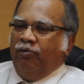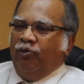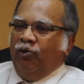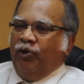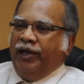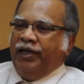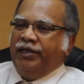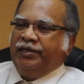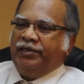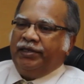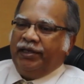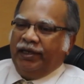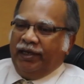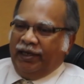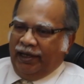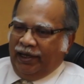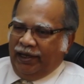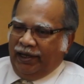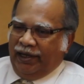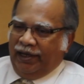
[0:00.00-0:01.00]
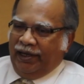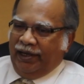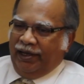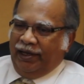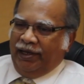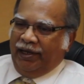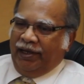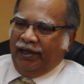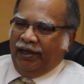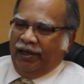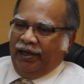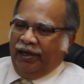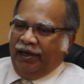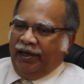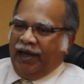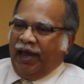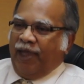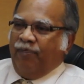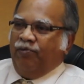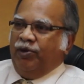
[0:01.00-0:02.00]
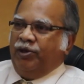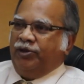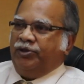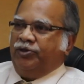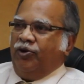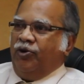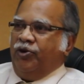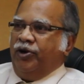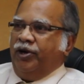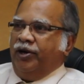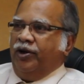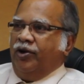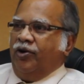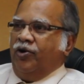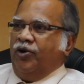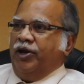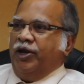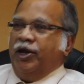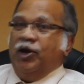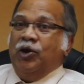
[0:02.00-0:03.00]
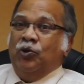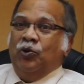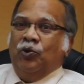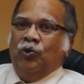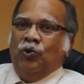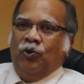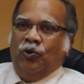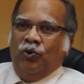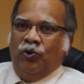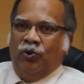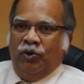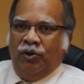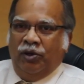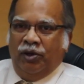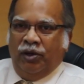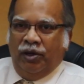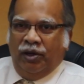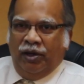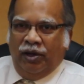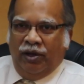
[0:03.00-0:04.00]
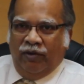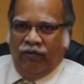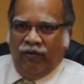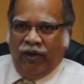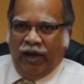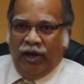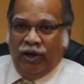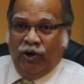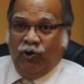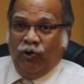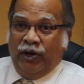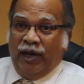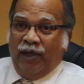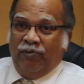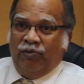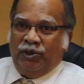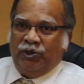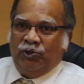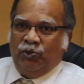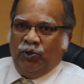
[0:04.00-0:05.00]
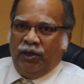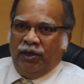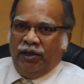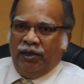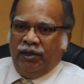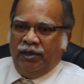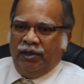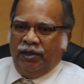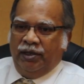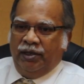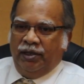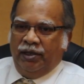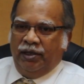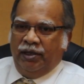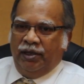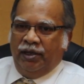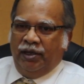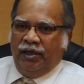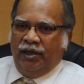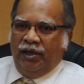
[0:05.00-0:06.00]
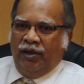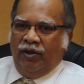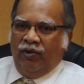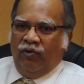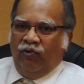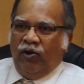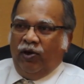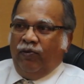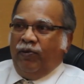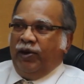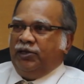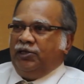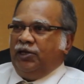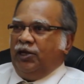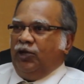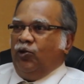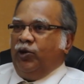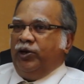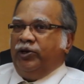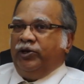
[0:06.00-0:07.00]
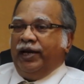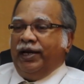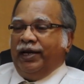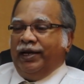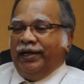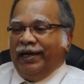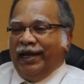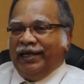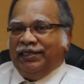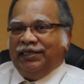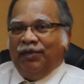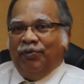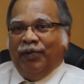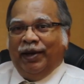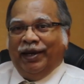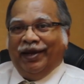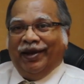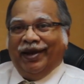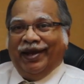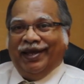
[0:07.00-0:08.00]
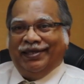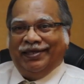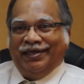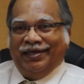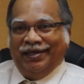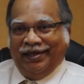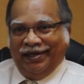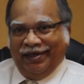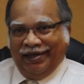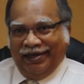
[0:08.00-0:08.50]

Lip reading: Buddhist temples on Hindu, where Hindu temples were, where basically you want to decimate a race.